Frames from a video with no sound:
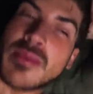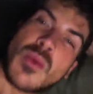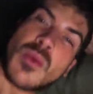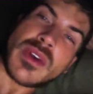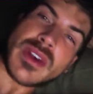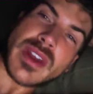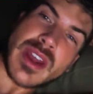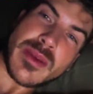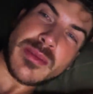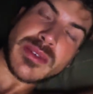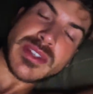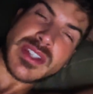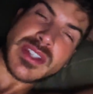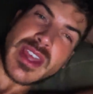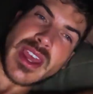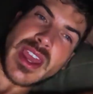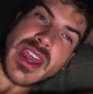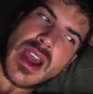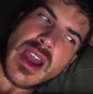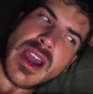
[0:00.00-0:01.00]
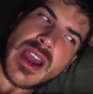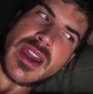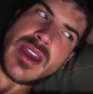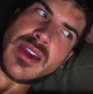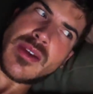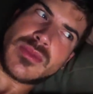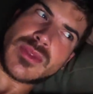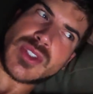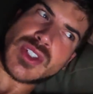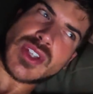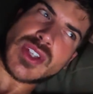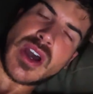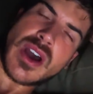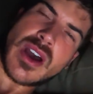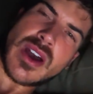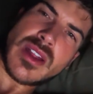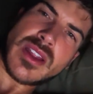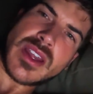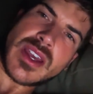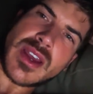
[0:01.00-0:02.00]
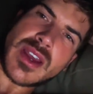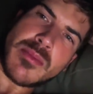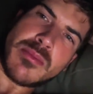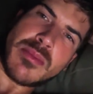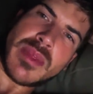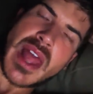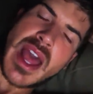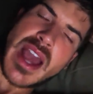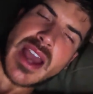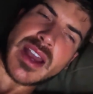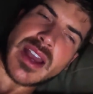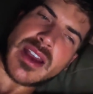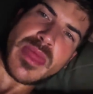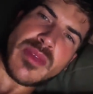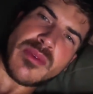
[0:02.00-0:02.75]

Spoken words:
One guy was like, I saw like a black